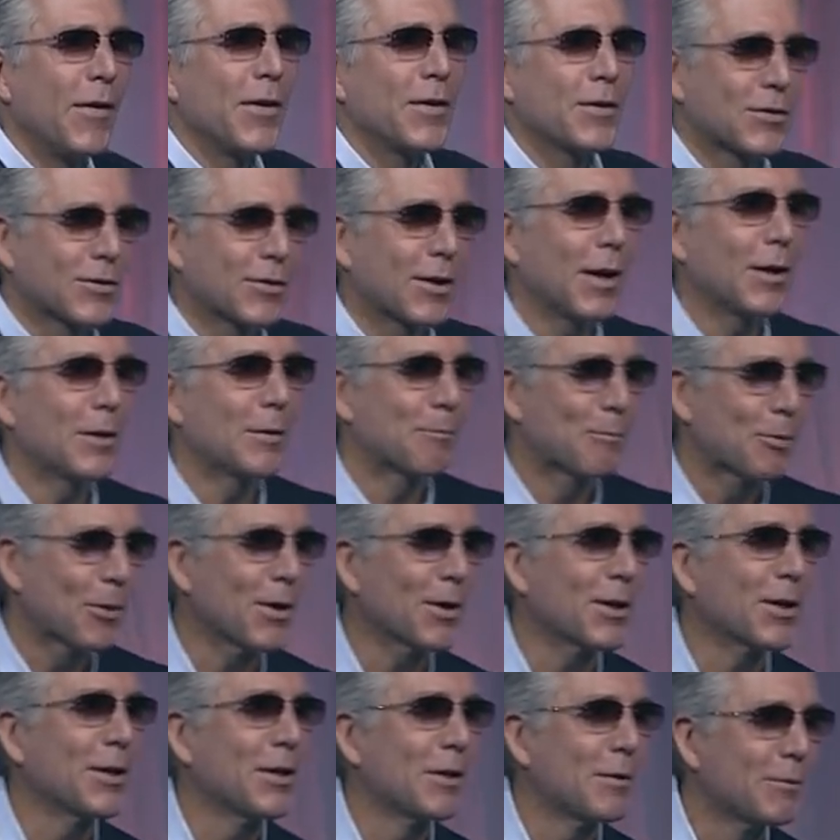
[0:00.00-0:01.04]
It's time to
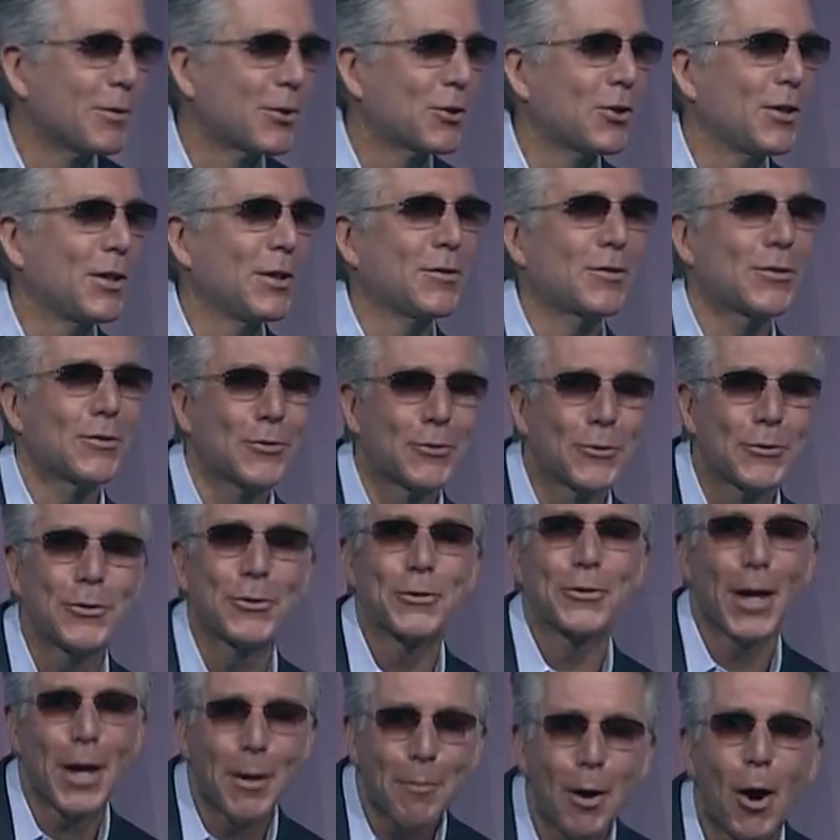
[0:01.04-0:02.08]
plug in the machines and do
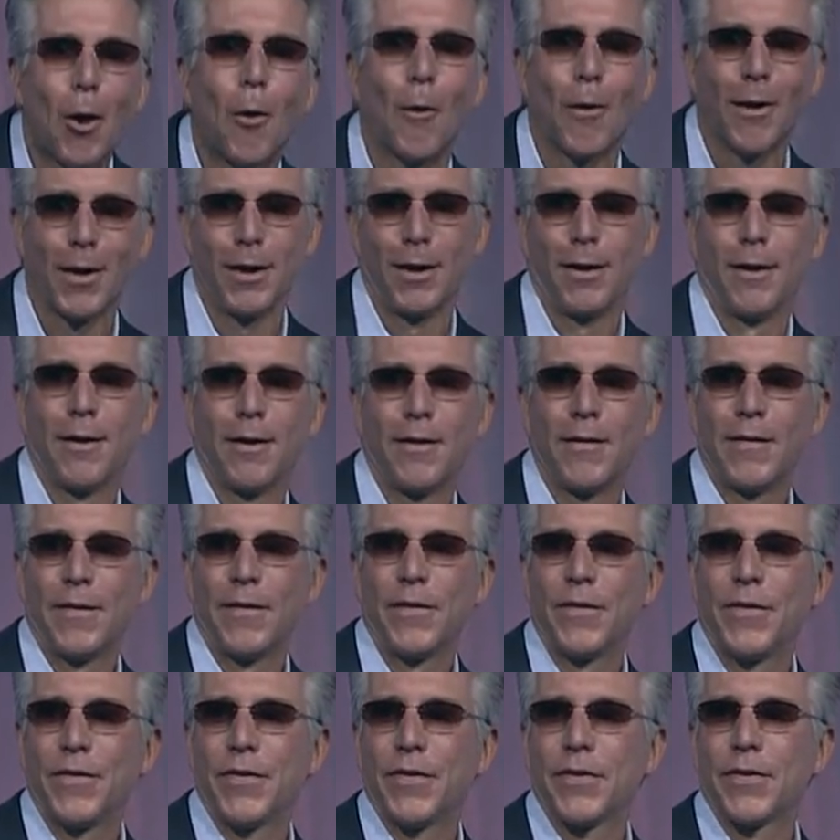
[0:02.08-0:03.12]
your demo.
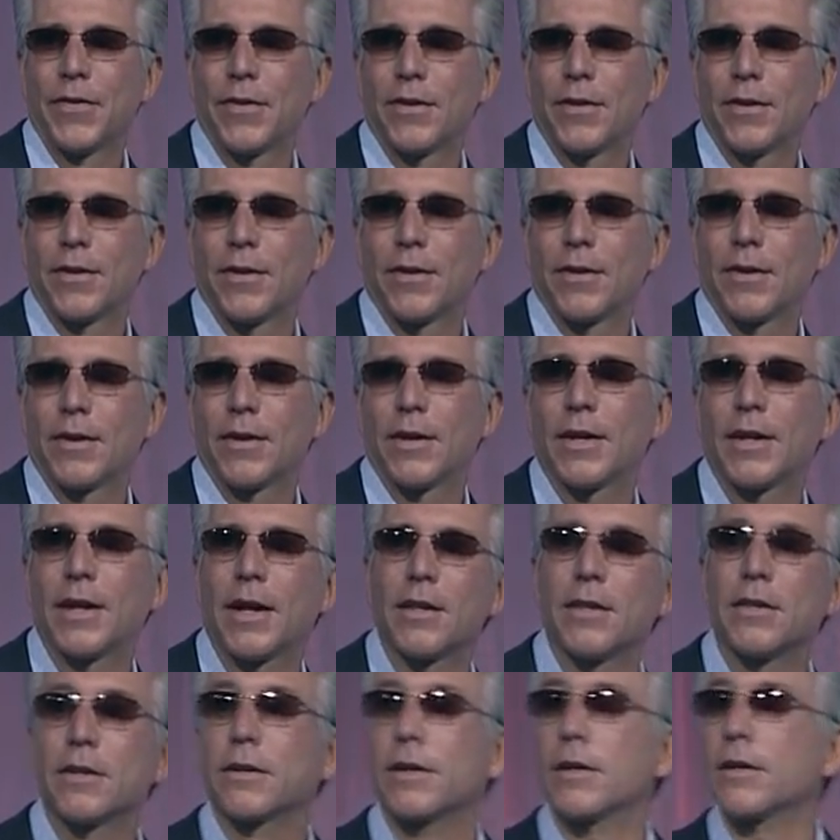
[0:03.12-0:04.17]
And
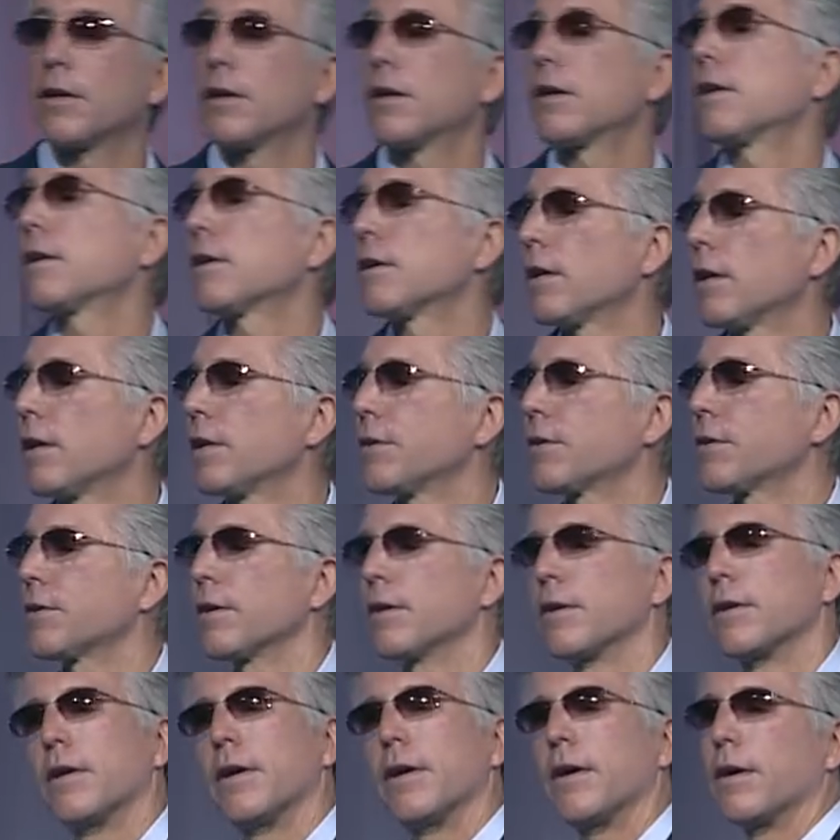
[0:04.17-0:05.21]
I look at her and I
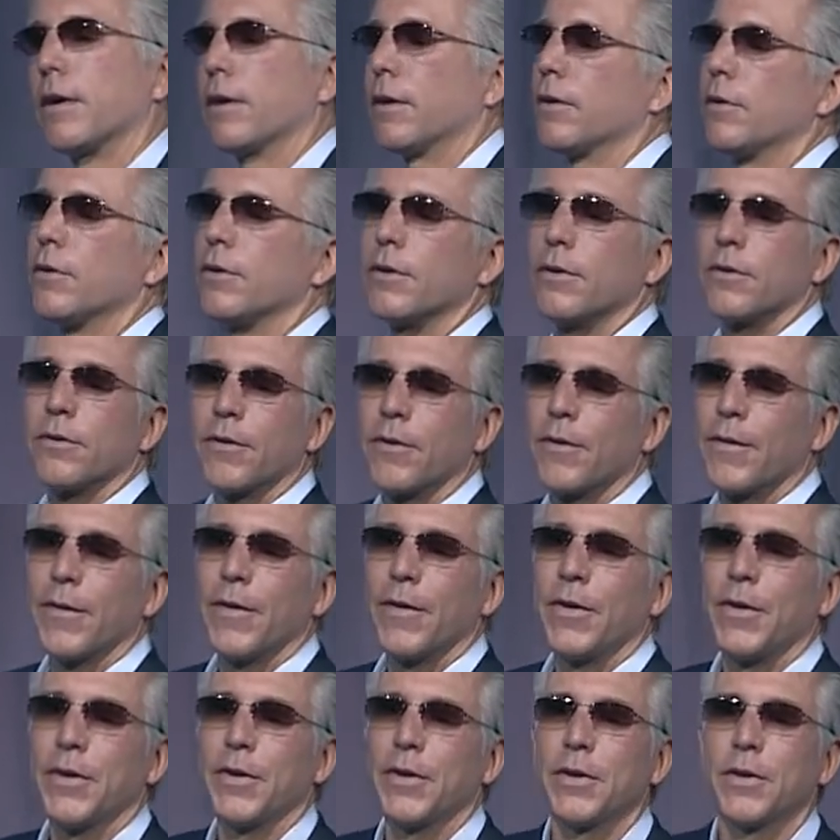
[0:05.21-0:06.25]
said, Hey, you know,
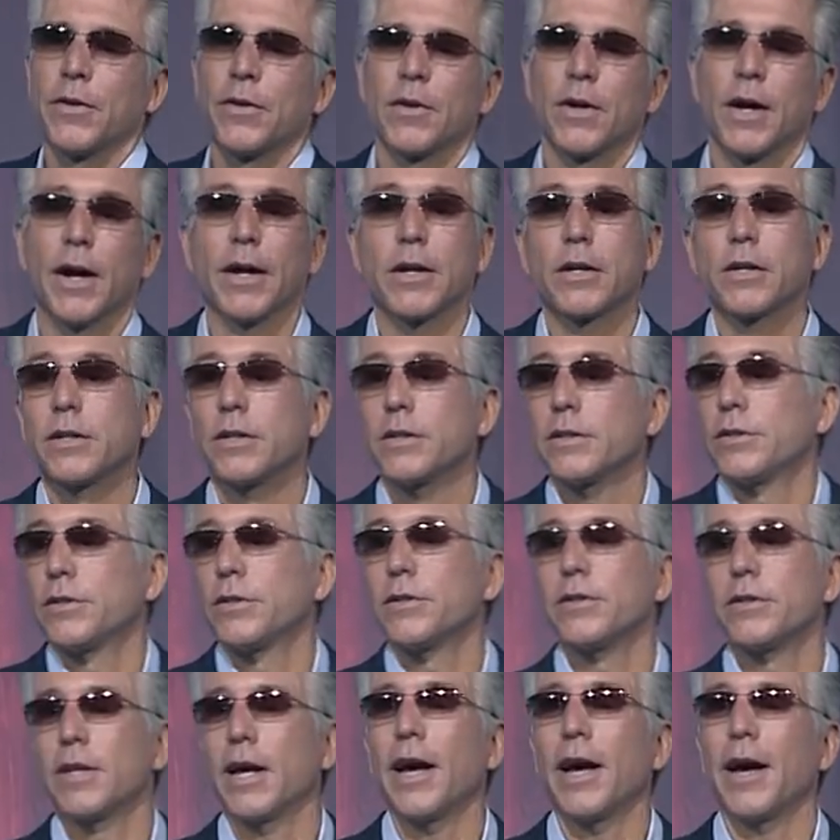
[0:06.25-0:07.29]
I could
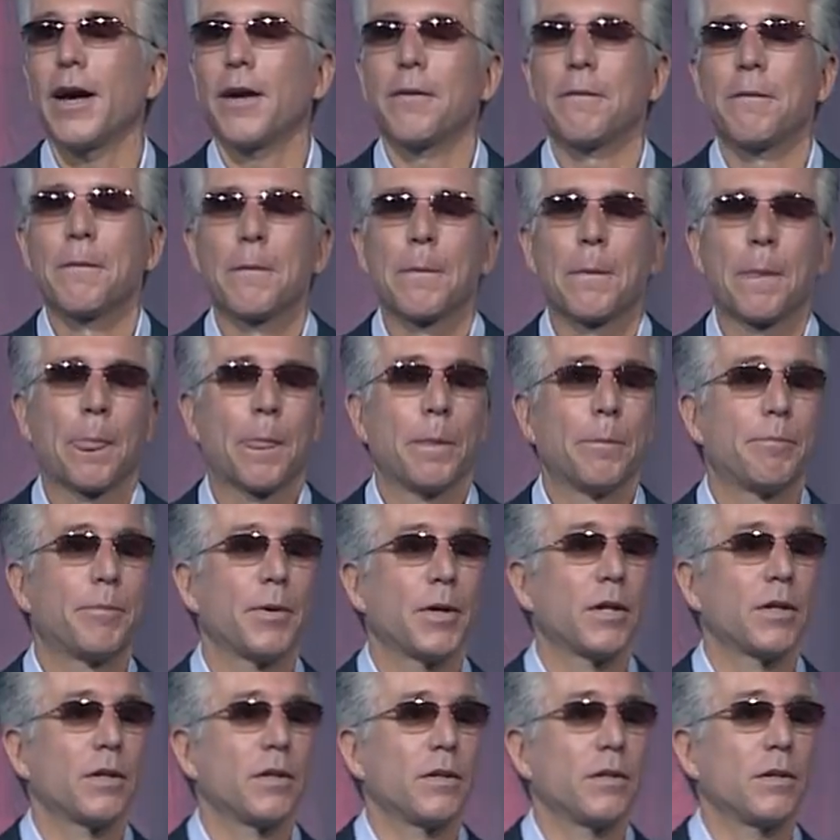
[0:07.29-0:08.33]
do that,
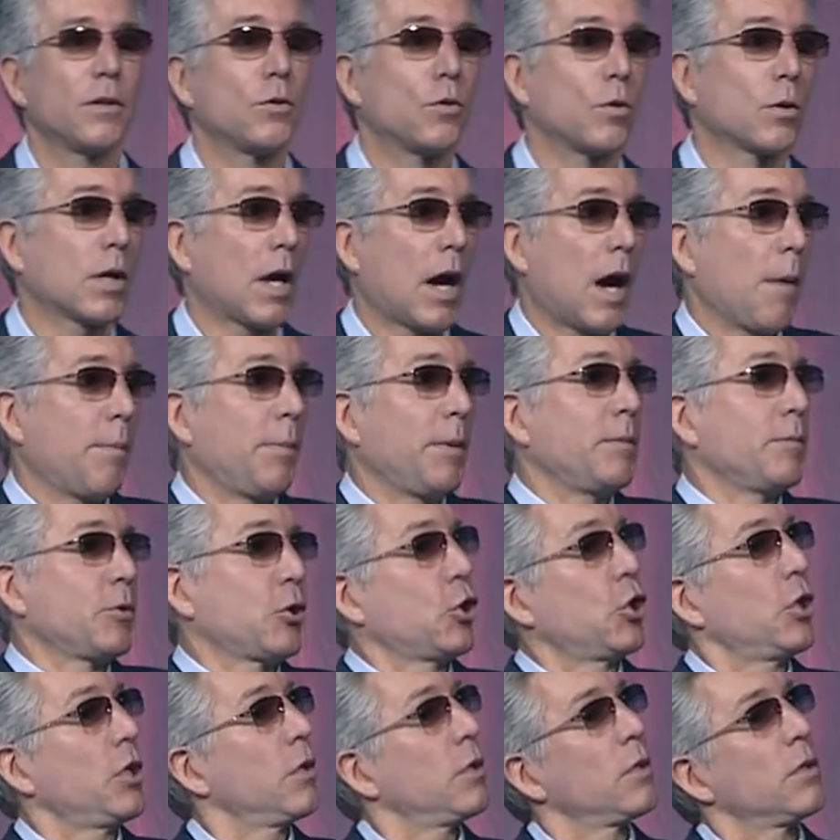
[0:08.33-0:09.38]
but you know, a copy
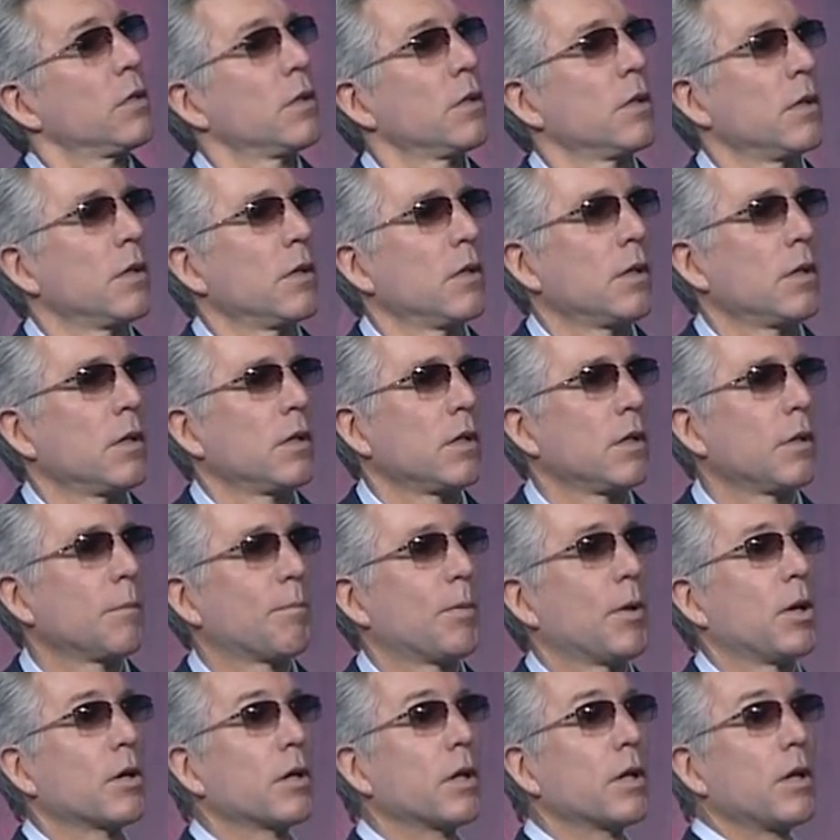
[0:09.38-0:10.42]
machine, you
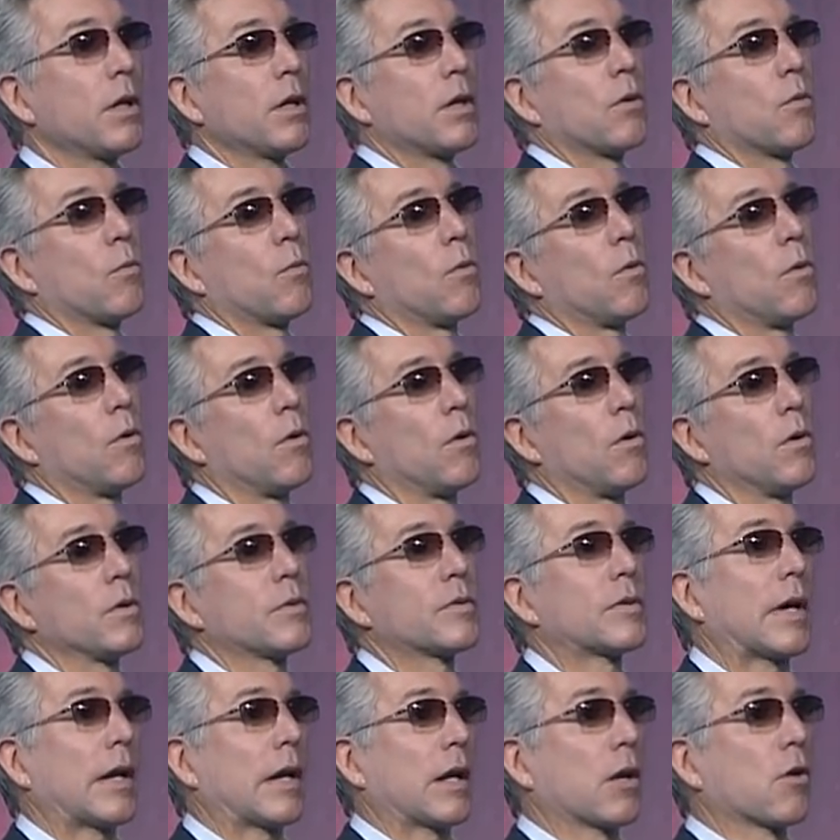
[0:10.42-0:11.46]
plug it in the wall,
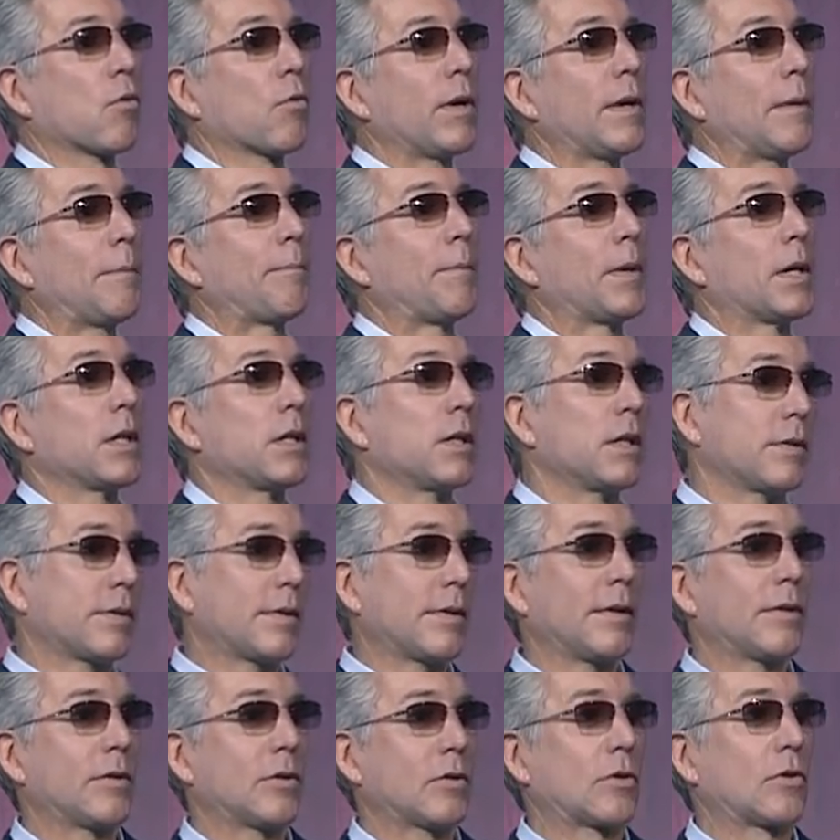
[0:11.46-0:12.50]
it's got a green button, it
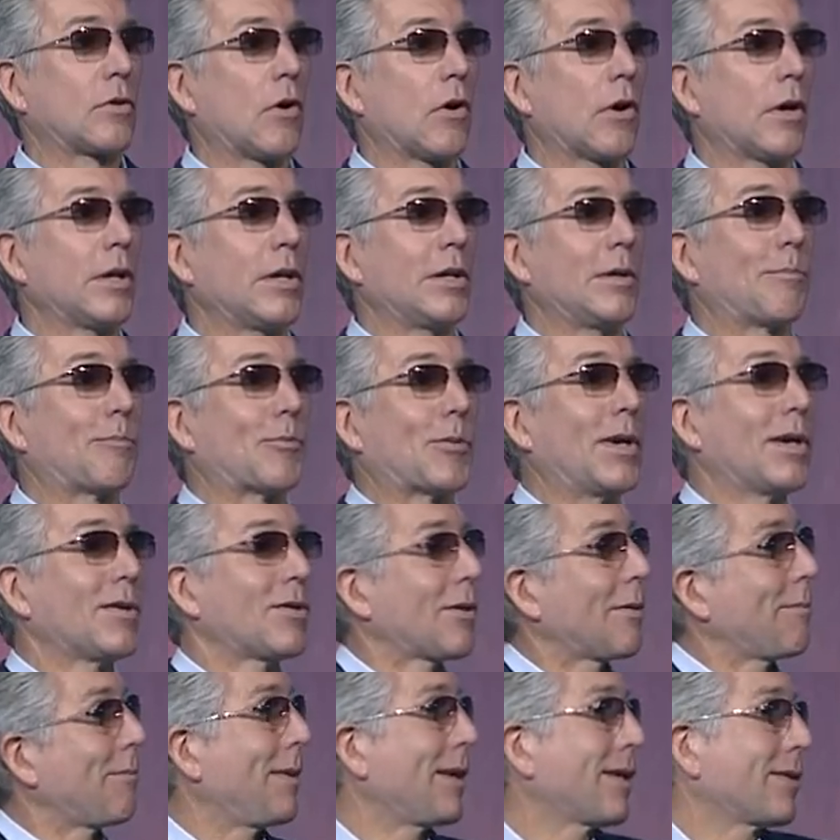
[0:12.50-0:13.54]
says start, you
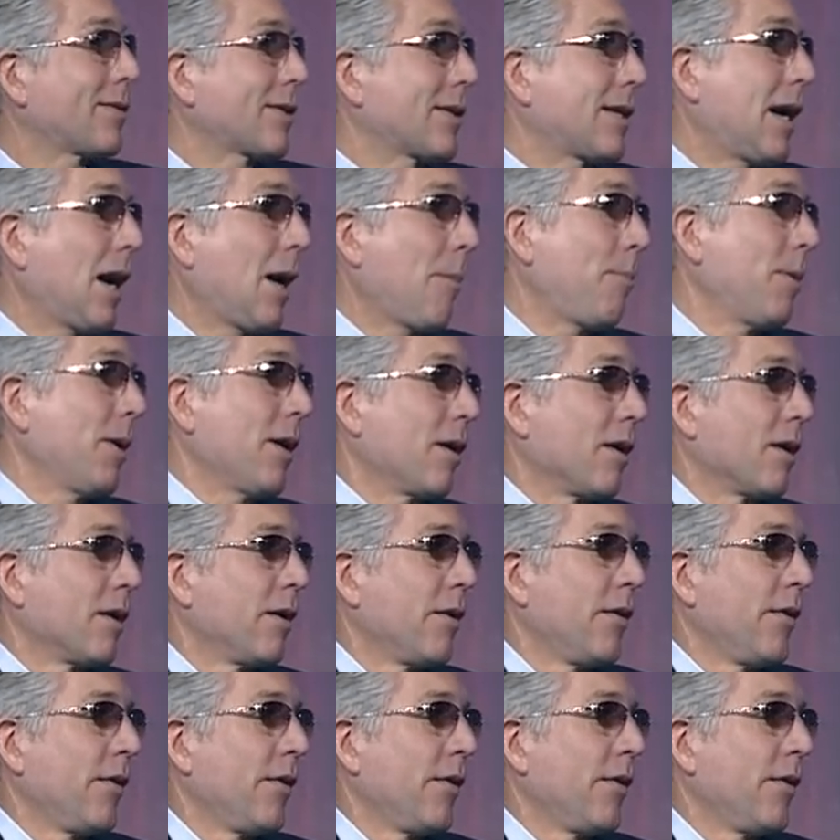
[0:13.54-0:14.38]
press it, makes a copy.